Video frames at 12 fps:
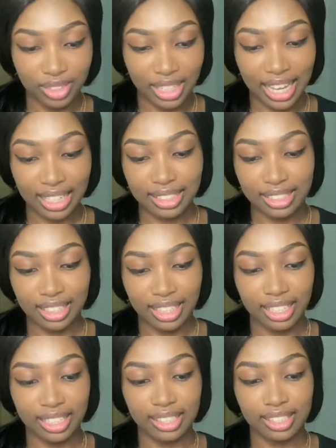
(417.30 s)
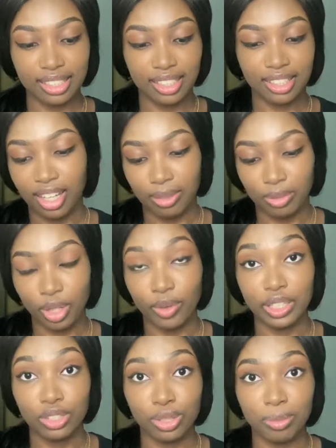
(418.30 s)
next is I'm
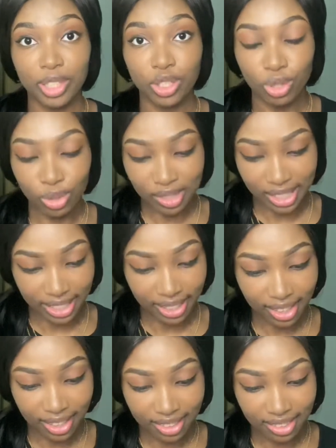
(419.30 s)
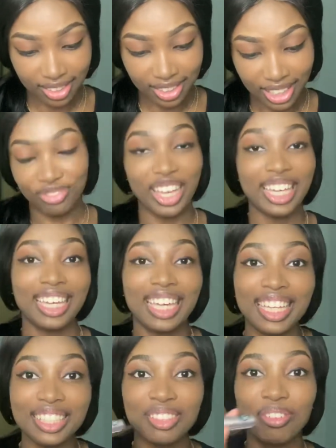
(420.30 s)
going to be using Fake
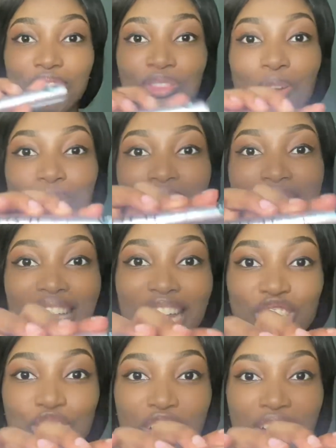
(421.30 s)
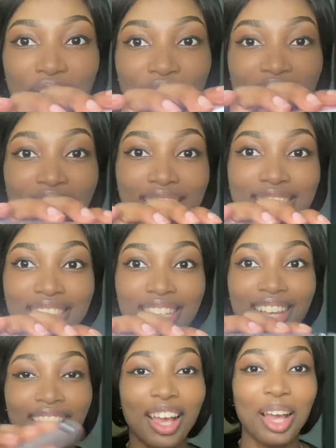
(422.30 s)
It False Lash Effect
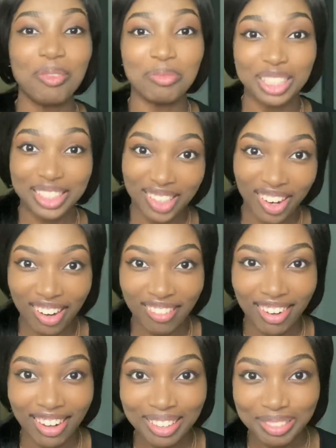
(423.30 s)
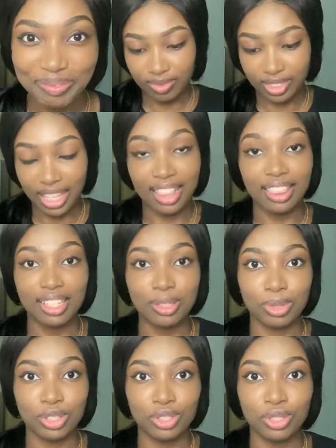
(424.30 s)
Mascara, and this
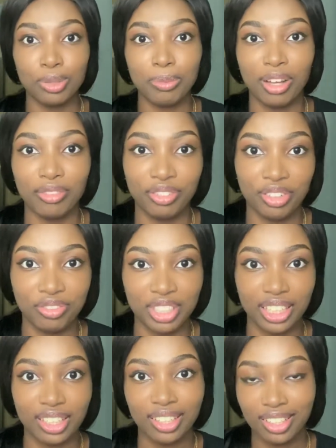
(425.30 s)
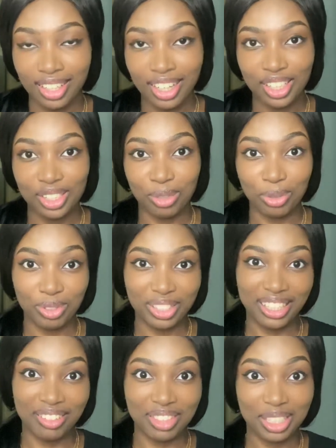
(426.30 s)
was £2.50, so we'll
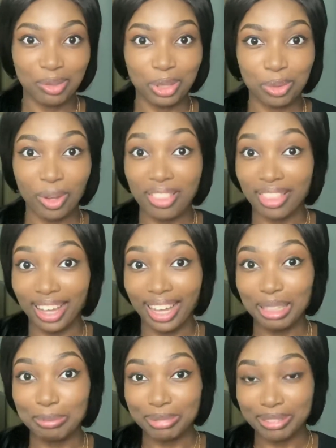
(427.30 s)
see if this one's worth the hype.